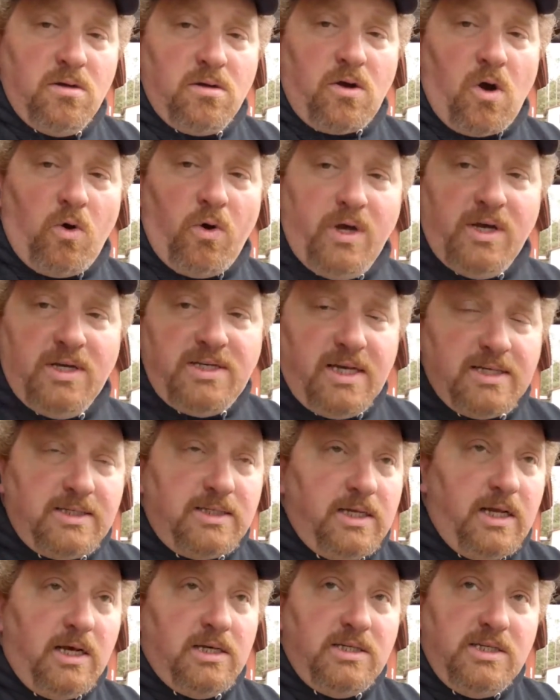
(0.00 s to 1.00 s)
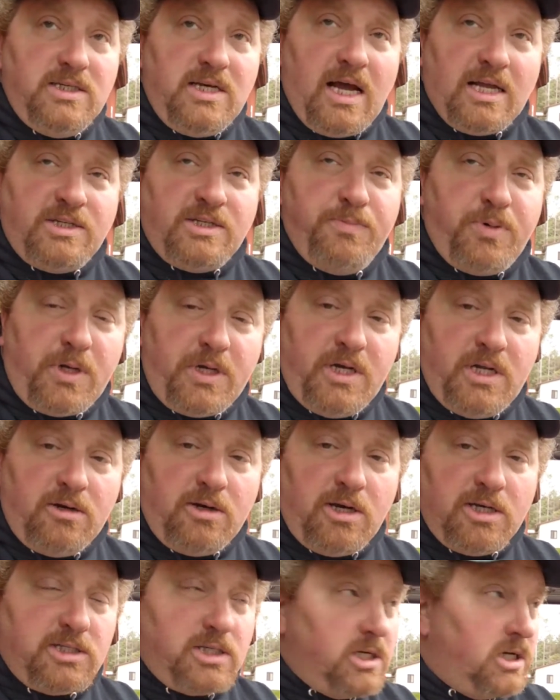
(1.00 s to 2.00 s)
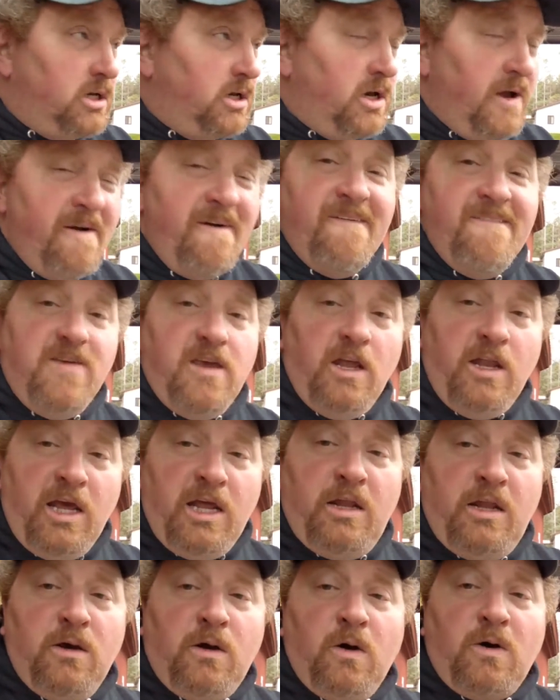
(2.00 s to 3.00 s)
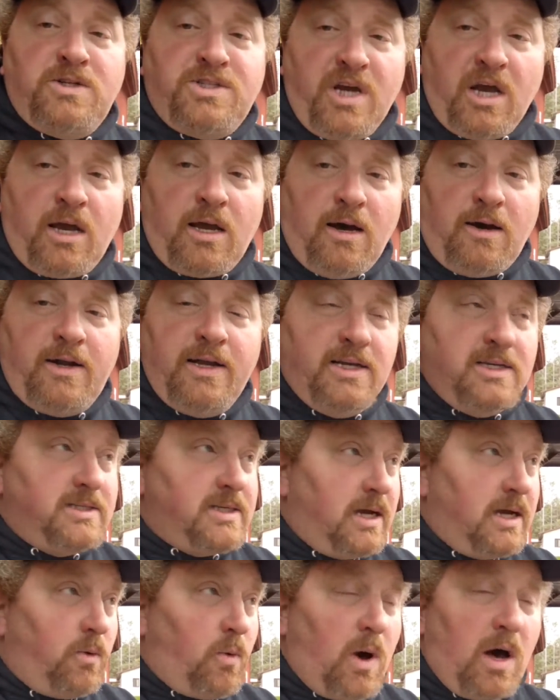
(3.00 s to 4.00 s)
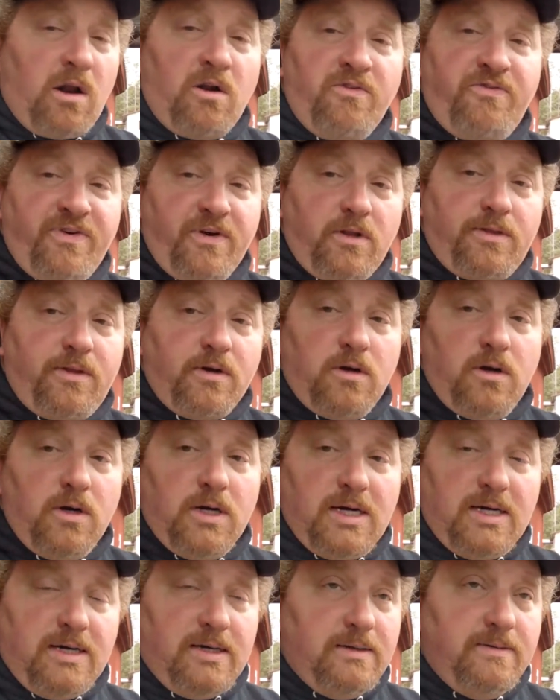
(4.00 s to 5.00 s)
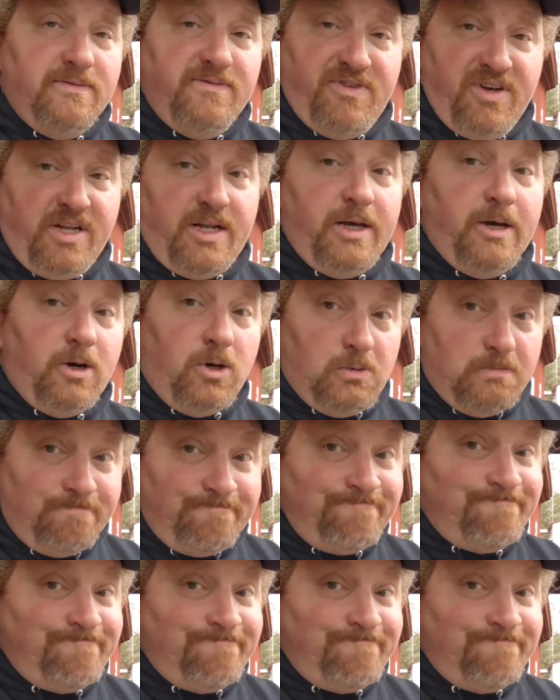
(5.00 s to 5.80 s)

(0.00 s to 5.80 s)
Code is, yes he does. He's got some pretty interesting. You need to go check out his water filter video.